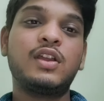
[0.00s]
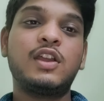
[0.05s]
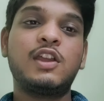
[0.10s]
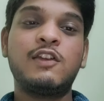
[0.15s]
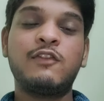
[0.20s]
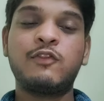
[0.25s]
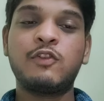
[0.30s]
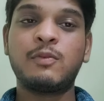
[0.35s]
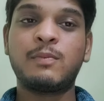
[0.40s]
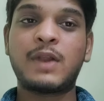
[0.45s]

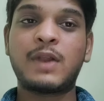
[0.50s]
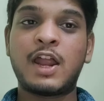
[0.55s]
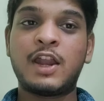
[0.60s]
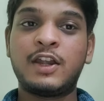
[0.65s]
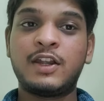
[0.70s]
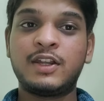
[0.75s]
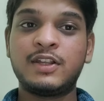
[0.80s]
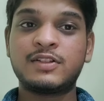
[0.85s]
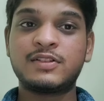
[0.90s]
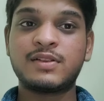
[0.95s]
If your
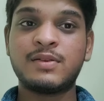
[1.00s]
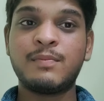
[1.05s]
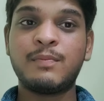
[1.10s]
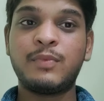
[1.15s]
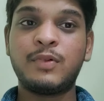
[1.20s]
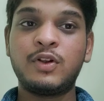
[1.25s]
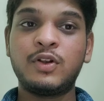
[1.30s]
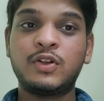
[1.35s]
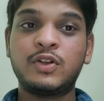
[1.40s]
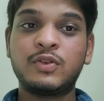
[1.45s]
priority is
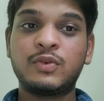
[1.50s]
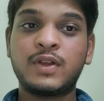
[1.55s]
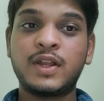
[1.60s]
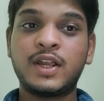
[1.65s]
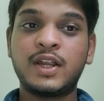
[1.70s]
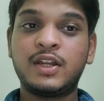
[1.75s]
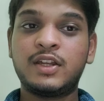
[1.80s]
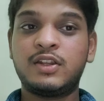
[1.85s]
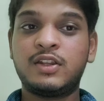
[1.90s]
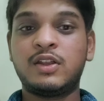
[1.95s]
simple to
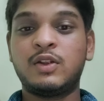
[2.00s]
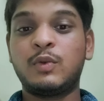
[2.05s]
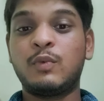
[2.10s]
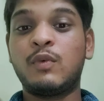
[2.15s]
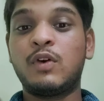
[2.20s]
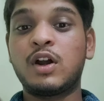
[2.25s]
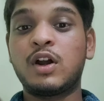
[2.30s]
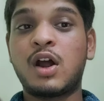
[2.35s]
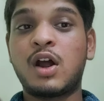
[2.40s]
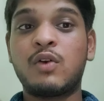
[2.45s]
get
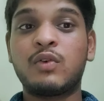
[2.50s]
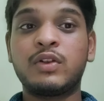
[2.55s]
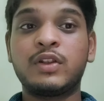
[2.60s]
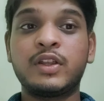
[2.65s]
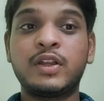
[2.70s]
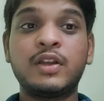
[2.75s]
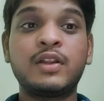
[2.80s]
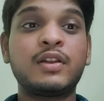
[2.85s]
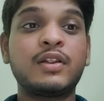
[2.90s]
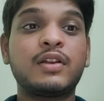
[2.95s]
work out
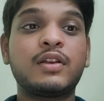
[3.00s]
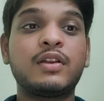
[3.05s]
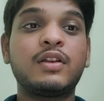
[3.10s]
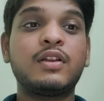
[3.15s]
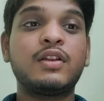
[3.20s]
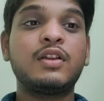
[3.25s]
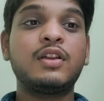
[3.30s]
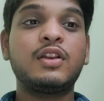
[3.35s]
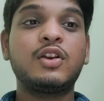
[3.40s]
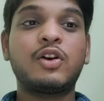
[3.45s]
there,
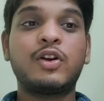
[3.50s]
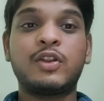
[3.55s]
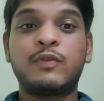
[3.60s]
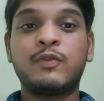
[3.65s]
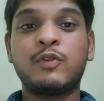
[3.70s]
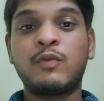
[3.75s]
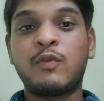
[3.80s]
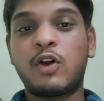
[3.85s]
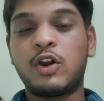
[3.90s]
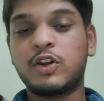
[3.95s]
or if
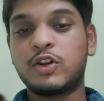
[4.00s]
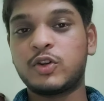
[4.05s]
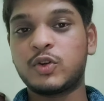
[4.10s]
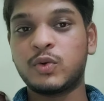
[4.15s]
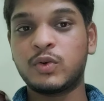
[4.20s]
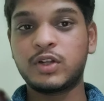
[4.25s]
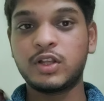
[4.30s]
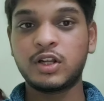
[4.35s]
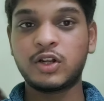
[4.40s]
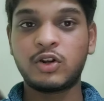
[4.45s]
you want a
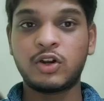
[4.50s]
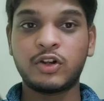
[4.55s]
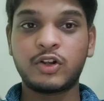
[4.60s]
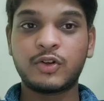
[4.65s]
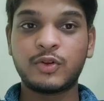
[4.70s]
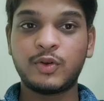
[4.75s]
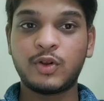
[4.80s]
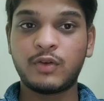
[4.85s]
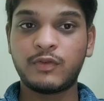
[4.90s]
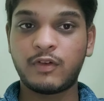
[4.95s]
total
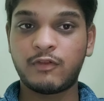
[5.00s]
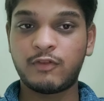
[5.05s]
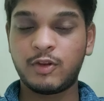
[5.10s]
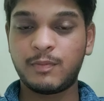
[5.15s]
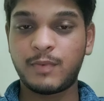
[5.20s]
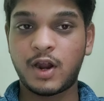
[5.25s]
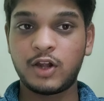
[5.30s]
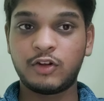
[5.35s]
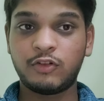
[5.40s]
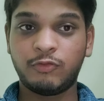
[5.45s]
control of every
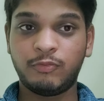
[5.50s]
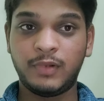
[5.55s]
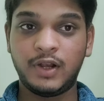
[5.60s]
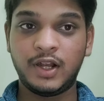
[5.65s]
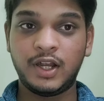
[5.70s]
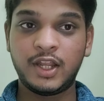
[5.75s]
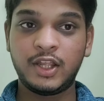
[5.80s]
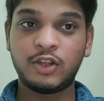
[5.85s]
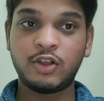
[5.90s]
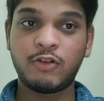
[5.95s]
part of
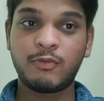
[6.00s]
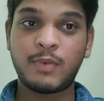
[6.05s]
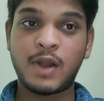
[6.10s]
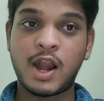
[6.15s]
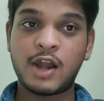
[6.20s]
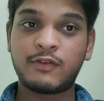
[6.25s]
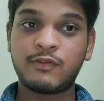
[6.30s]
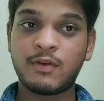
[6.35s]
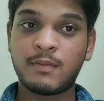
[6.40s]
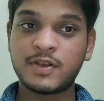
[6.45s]
building your
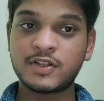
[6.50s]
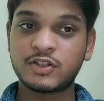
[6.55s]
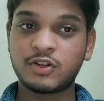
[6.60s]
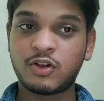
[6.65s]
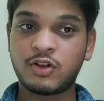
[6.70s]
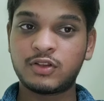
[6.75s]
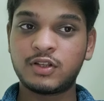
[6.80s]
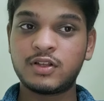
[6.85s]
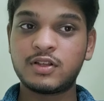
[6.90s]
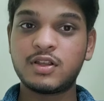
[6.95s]
platform as an
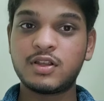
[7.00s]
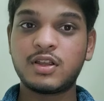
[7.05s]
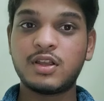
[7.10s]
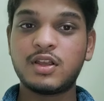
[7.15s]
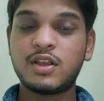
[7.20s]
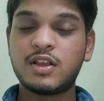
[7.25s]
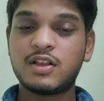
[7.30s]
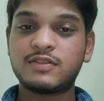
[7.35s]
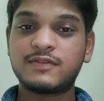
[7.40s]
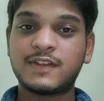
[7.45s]
author,
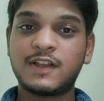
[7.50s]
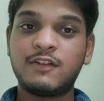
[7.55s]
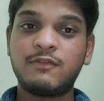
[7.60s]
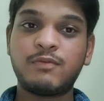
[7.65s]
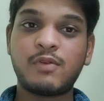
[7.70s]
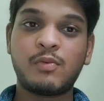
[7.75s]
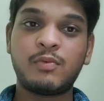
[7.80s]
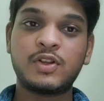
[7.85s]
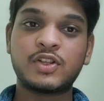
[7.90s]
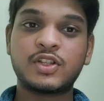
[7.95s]

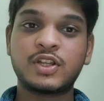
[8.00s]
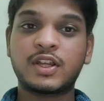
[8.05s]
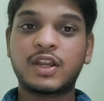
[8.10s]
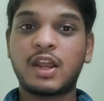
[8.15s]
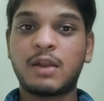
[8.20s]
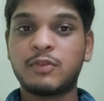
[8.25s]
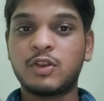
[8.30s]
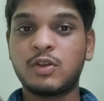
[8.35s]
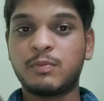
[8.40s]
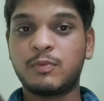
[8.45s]
self-publishing
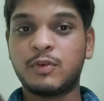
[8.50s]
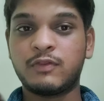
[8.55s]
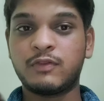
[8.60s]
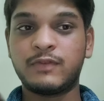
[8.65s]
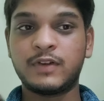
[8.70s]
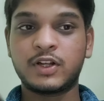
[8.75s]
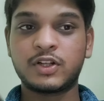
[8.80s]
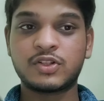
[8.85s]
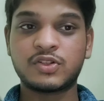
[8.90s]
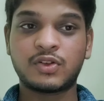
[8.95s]
can be the
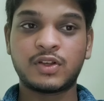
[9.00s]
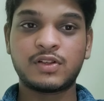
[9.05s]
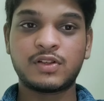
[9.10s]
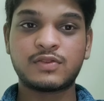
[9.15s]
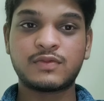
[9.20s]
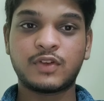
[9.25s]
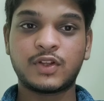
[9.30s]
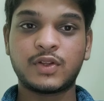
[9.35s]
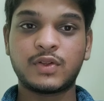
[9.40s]
perfect choice.